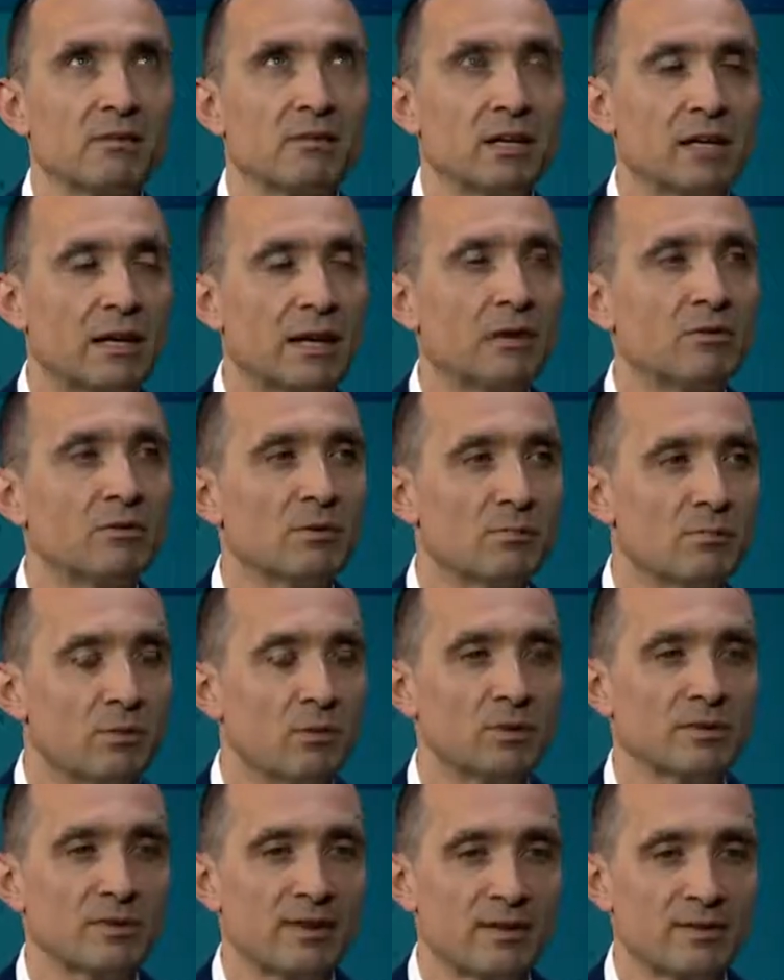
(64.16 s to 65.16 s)
of the Cloud
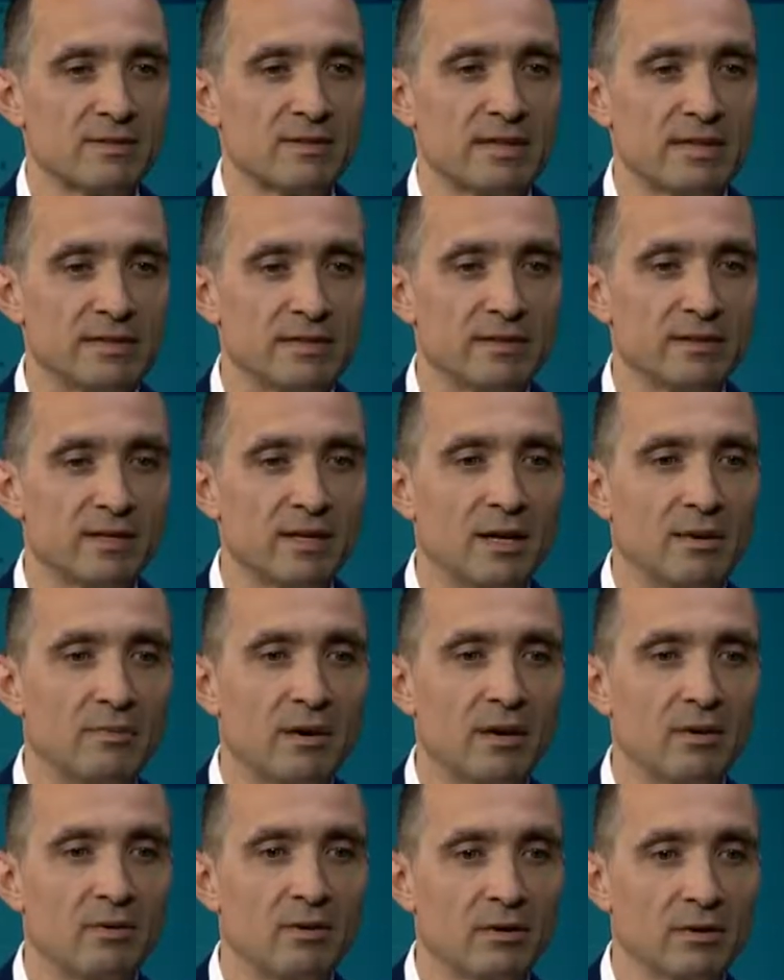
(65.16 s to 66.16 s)
report twenty nineteen that came
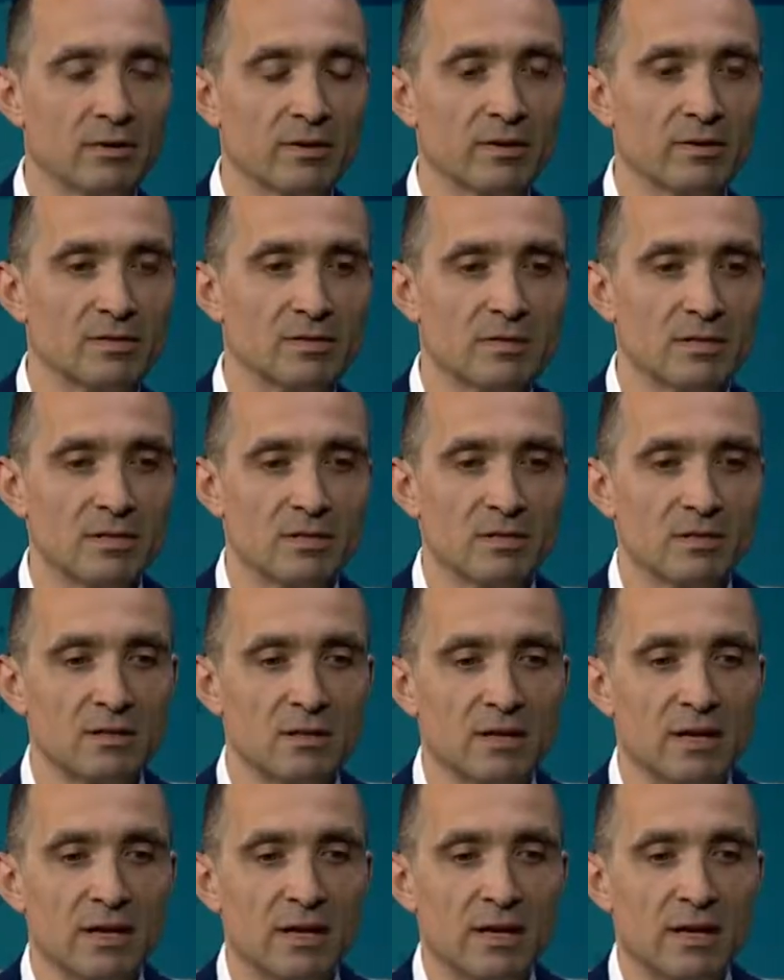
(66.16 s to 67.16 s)
out earlier this year,